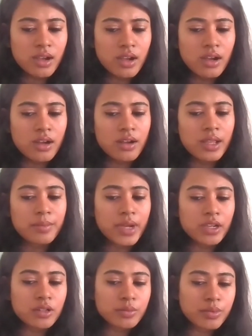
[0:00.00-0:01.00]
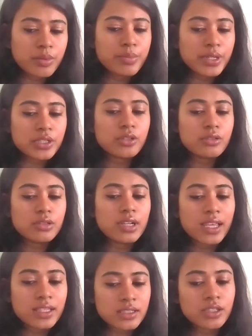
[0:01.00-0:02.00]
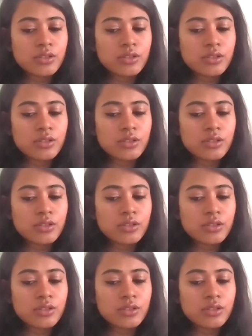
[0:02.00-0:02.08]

and micro, but like I said,